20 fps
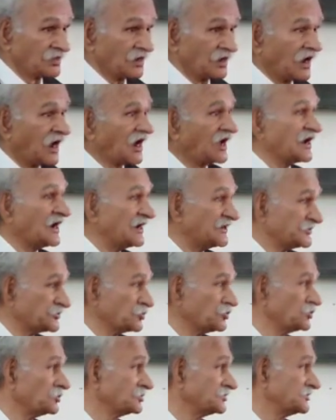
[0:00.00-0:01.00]

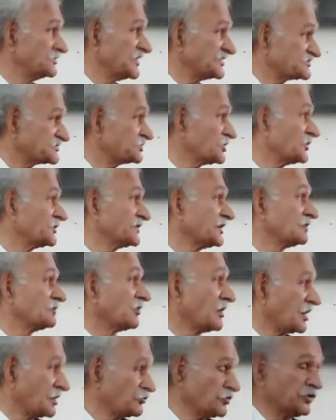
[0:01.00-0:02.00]
RL2 does not
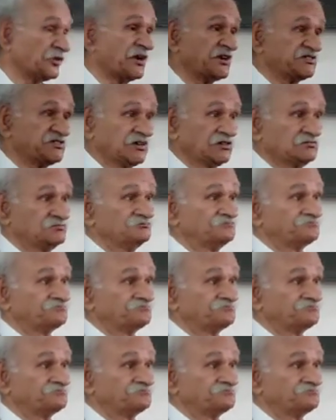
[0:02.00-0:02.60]
require mutation.